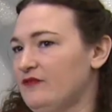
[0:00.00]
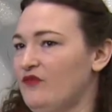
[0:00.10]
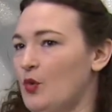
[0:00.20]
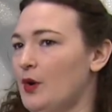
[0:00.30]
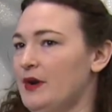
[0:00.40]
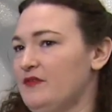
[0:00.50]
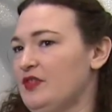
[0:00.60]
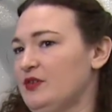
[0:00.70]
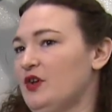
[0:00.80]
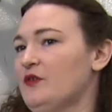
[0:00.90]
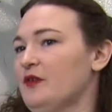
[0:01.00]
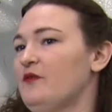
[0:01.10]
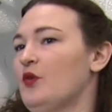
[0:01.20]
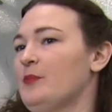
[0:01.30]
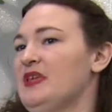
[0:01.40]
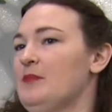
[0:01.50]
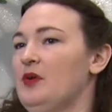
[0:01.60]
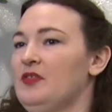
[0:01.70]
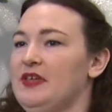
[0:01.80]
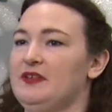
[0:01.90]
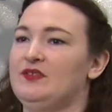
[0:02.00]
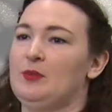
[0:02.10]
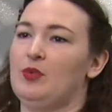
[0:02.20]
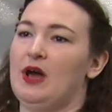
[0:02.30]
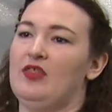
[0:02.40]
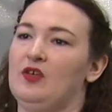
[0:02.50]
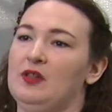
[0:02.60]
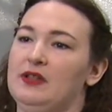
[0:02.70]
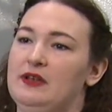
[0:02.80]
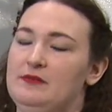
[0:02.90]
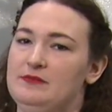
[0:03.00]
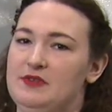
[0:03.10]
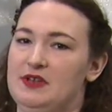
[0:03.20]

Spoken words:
4, and if there's over 4 people, then it's a brothel and it,